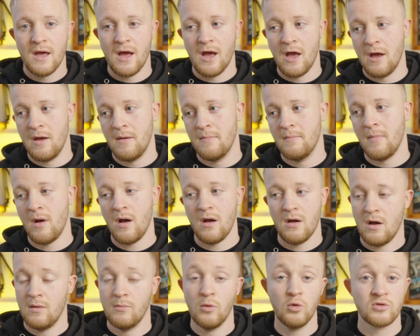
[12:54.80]
I'm
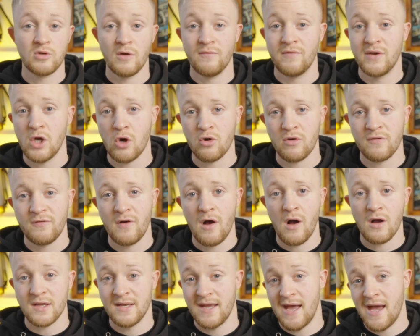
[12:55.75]
also a
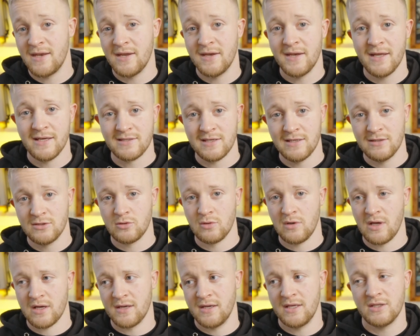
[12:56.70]
videographer. I can edit this into
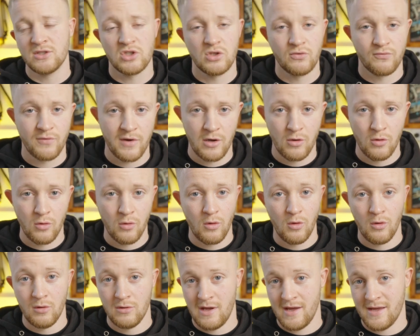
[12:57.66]
like an Insta reel
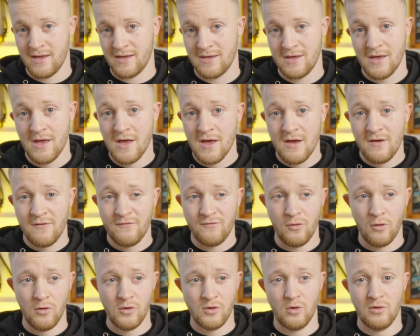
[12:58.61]
or like
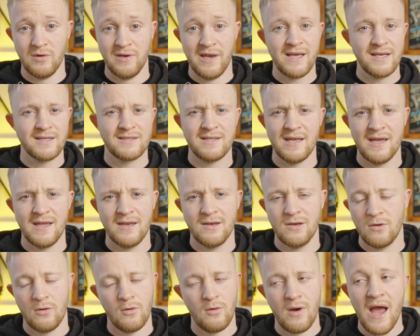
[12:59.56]
for your
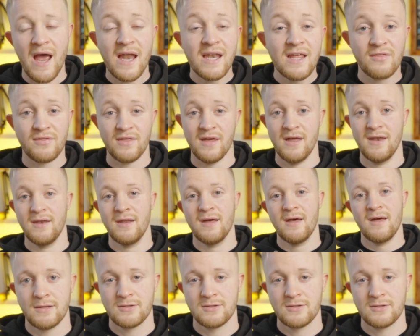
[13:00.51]
LinkedIn or anything.